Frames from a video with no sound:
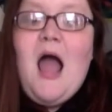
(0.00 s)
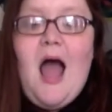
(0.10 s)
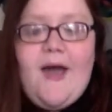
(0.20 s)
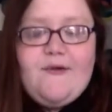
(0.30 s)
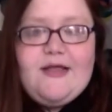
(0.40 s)

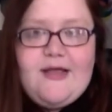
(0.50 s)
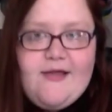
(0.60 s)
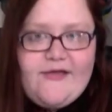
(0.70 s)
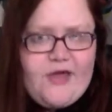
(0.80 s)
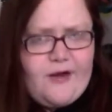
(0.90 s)
I really
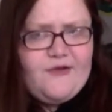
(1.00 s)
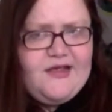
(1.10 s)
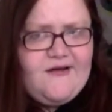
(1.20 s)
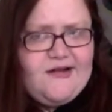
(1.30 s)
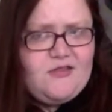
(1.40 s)
like that. I
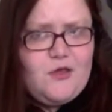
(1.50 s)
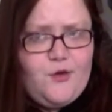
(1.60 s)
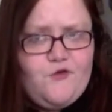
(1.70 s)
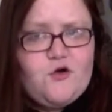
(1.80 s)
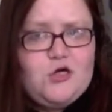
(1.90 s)
really like the
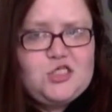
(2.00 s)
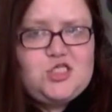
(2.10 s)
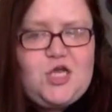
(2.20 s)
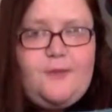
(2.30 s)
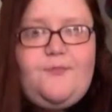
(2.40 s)
overall
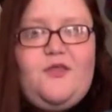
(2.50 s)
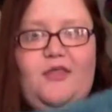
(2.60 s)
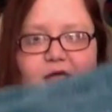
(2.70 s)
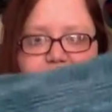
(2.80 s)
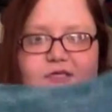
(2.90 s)
shape that
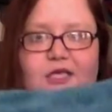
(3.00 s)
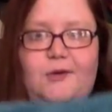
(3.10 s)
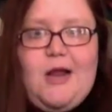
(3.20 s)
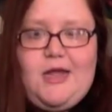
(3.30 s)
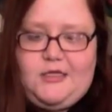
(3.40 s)
gives to the
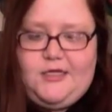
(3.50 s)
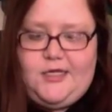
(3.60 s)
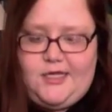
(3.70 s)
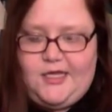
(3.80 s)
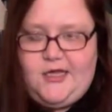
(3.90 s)

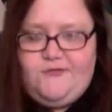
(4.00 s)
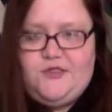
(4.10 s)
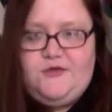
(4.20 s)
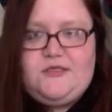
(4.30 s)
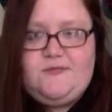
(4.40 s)
raglan. It gives
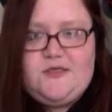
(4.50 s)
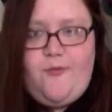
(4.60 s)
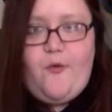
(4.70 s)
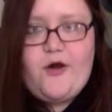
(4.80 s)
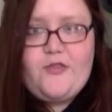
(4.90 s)
you some
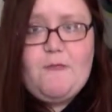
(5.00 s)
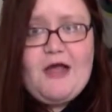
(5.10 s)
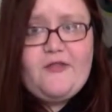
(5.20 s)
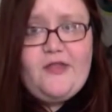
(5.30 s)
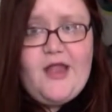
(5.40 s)
support at the
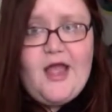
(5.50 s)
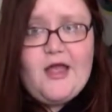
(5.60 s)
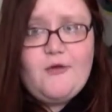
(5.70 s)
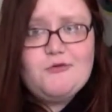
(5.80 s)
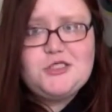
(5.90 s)
back of the
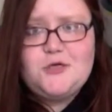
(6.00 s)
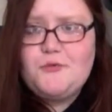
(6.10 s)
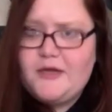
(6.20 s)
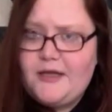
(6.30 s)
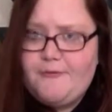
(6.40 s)
neck, which I
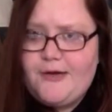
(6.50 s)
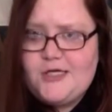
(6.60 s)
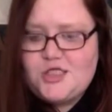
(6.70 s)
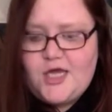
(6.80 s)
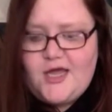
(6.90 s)
really
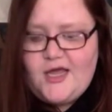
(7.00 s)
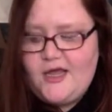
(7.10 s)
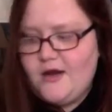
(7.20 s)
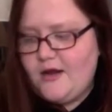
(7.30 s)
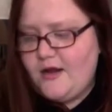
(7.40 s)

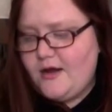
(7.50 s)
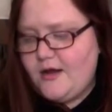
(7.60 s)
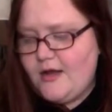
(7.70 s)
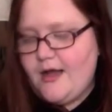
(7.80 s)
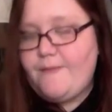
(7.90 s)
appreciate.
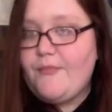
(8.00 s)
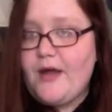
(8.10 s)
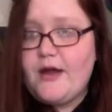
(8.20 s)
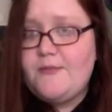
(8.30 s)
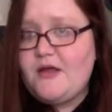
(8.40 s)
I'm
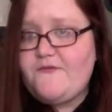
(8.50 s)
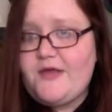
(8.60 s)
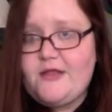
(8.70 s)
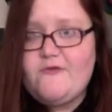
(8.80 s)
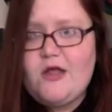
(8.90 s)
not a big
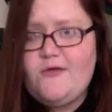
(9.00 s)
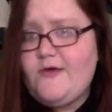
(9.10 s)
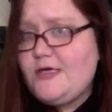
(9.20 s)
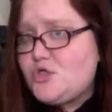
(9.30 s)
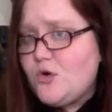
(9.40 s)
fan of kind of
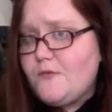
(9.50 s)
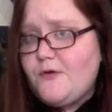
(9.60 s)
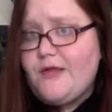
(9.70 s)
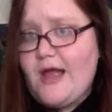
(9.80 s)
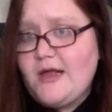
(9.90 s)
like short
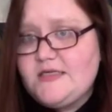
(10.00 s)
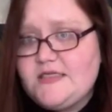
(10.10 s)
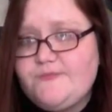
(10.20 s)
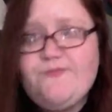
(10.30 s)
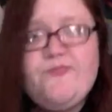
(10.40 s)
row
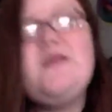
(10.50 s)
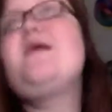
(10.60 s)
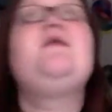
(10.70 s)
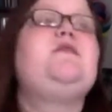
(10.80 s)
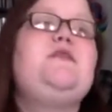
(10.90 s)
necks,
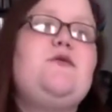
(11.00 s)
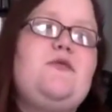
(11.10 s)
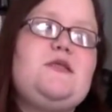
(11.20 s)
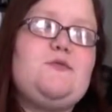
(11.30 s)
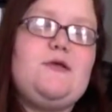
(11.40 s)
so
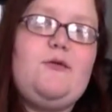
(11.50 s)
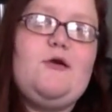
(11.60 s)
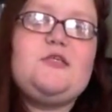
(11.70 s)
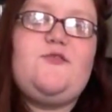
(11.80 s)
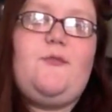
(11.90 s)
this really
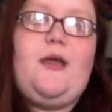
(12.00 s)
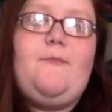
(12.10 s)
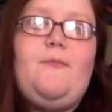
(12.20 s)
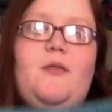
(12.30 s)
works for me.